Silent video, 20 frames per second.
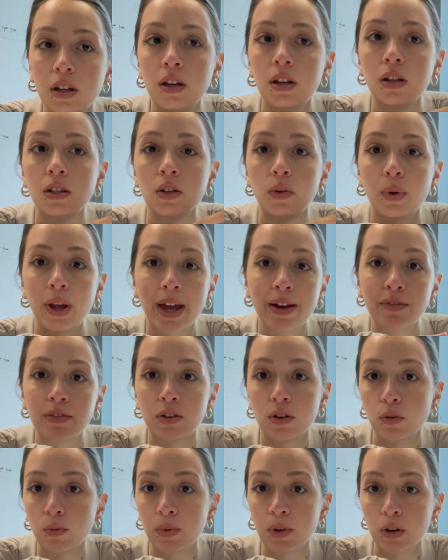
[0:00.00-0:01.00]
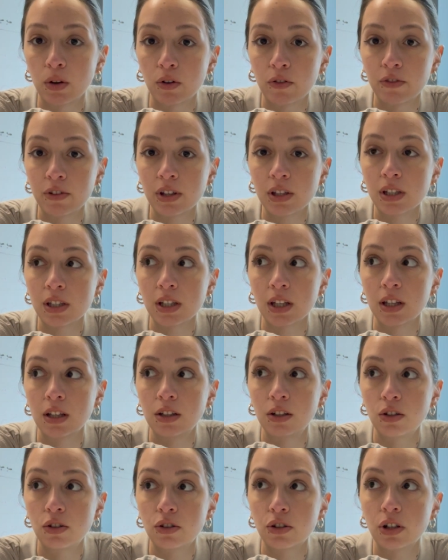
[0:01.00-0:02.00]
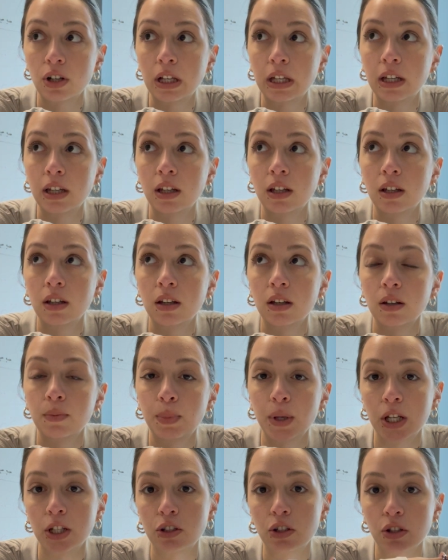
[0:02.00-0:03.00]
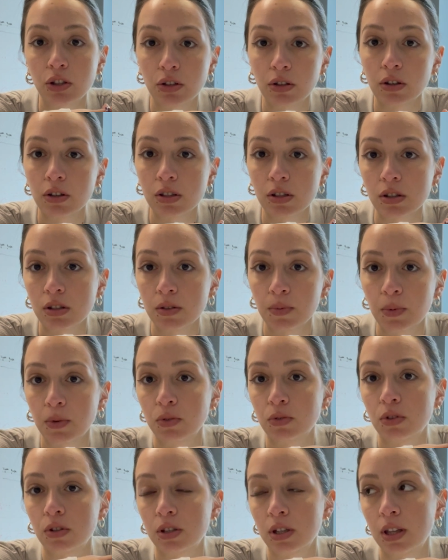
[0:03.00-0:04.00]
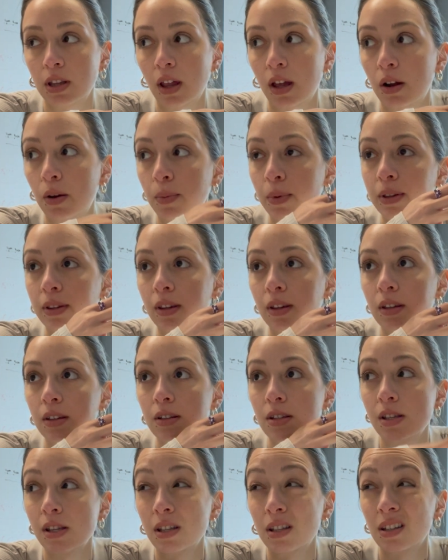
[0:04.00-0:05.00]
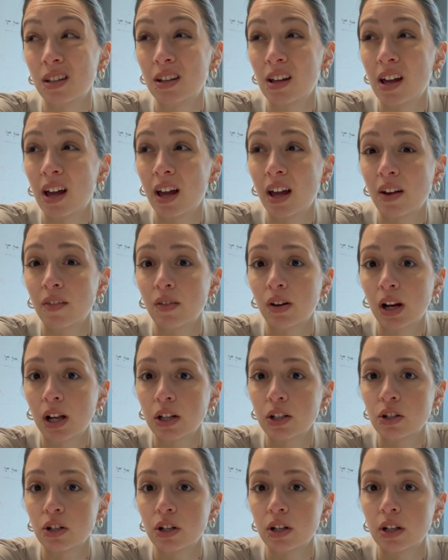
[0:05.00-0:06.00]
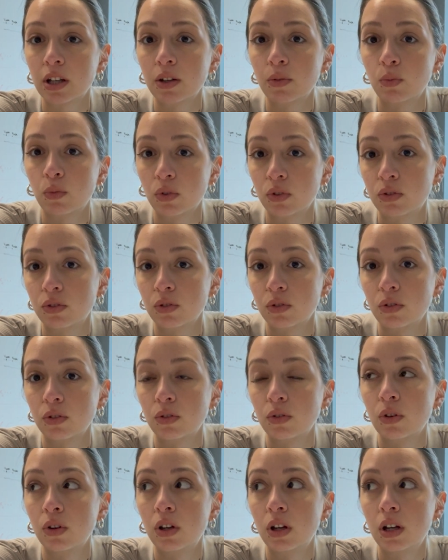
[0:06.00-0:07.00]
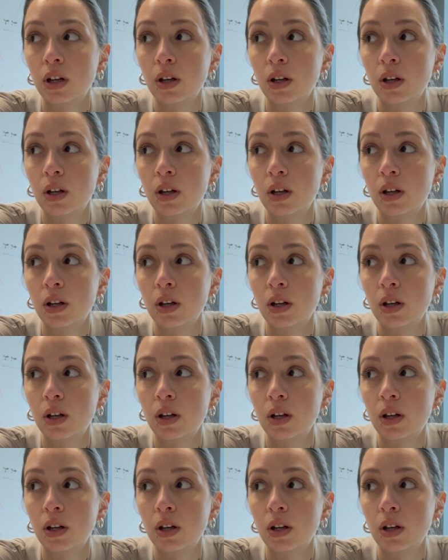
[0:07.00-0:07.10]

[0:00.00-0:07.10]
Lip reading: So we have an open office, and usually PhD students are supposed to sit there, but since today I have a lecture and I want to